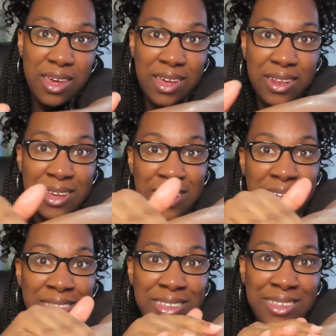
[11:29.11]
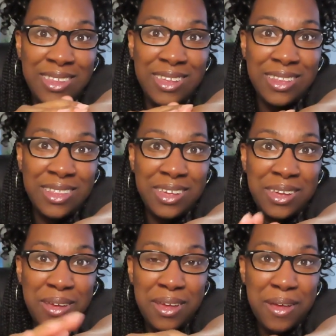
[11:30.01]
It
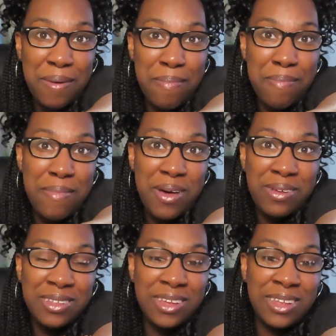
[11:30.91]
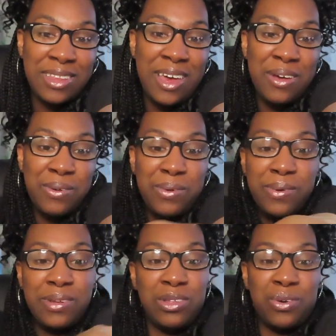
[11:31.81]
instantly melts. Look at that.
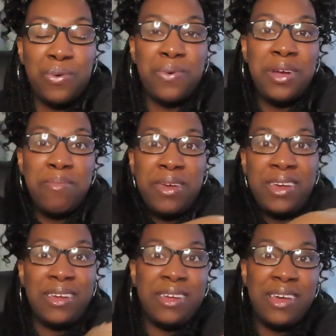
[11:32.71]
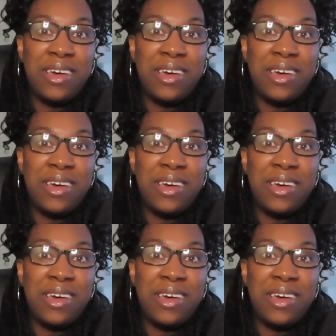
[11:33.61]
Oh, it's creamy.